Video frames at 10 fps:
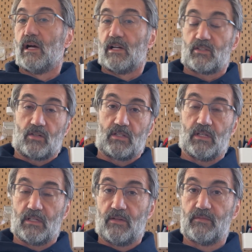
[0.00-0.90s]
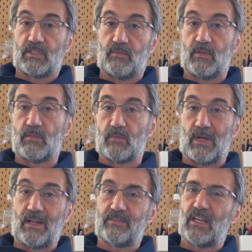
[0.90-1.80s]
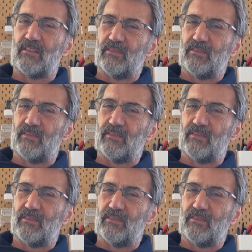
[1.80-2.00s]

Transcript: I start to get symptoms in my left hand.